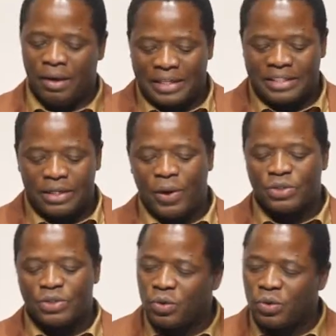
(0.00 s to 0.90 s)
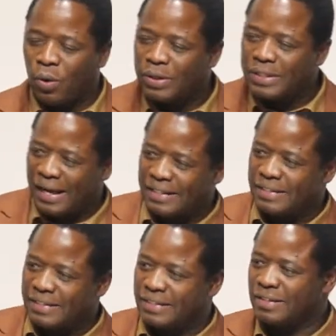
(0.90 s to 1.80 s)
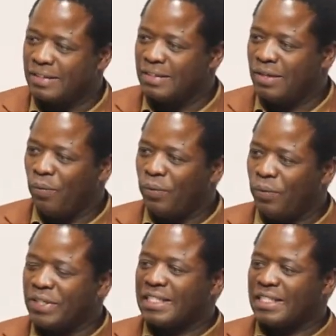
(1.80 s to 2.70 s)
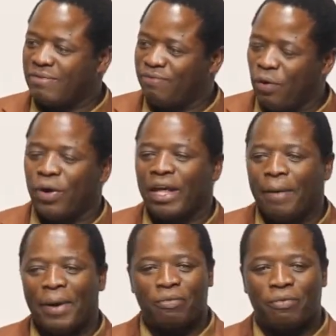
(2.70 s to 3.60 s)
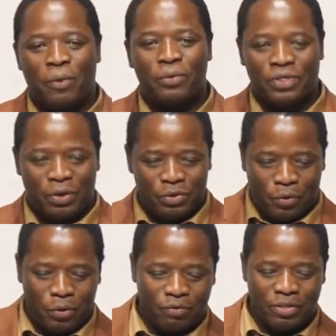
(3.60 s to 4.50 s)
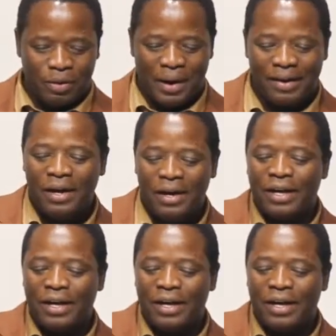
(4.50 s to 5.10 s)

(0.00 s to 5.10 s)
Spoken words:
But he was not content with just following a man of God without the God of the man.